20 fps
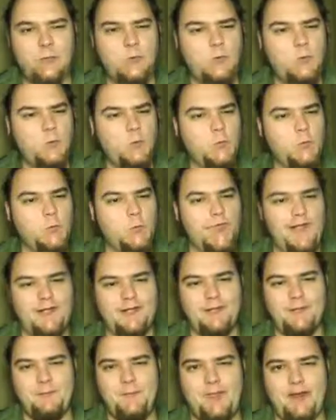Ooh,
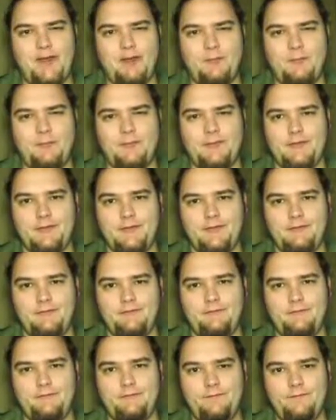that could be awkward.
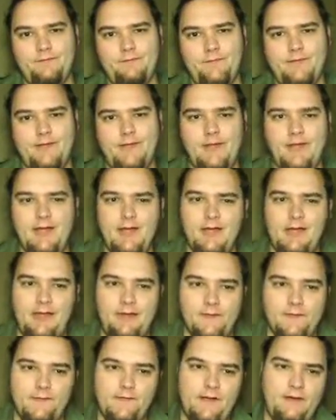
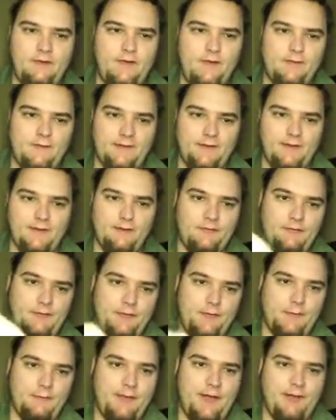You know, Sony has agreed to
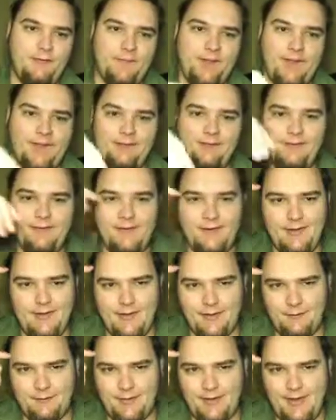release Spider-Man,
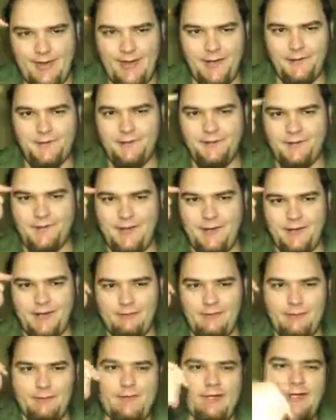but Andrew's not
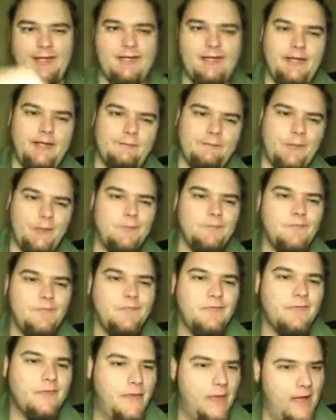going to be playing it anymore.
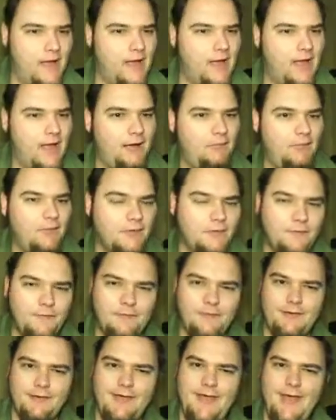I wonder who
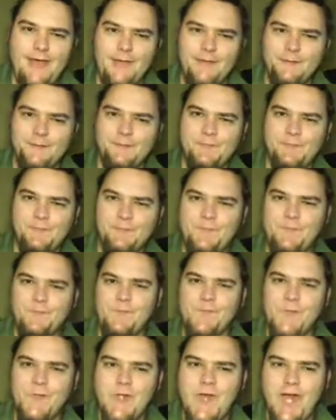they're going to get.
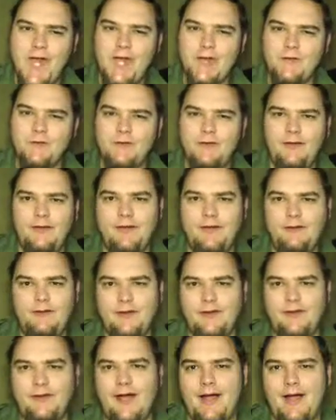I really
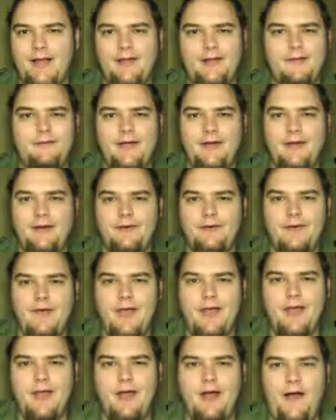wonder. I don't know.
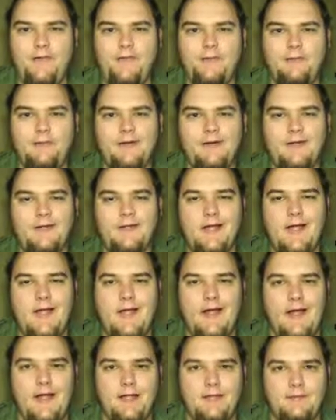I swear to
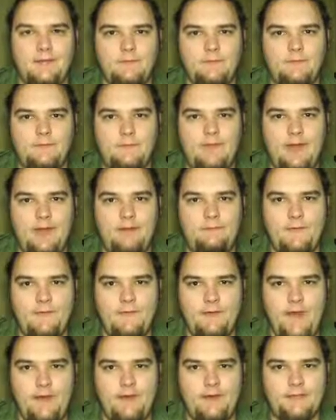God, if
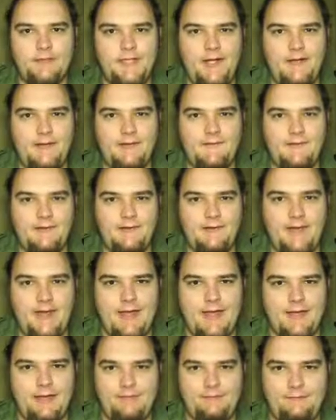it's Aaron Johnson
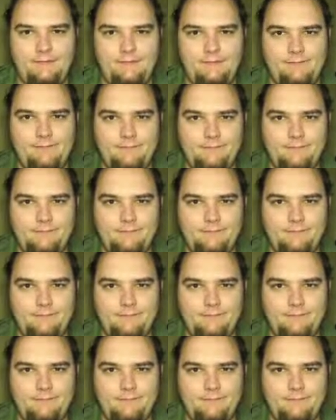again,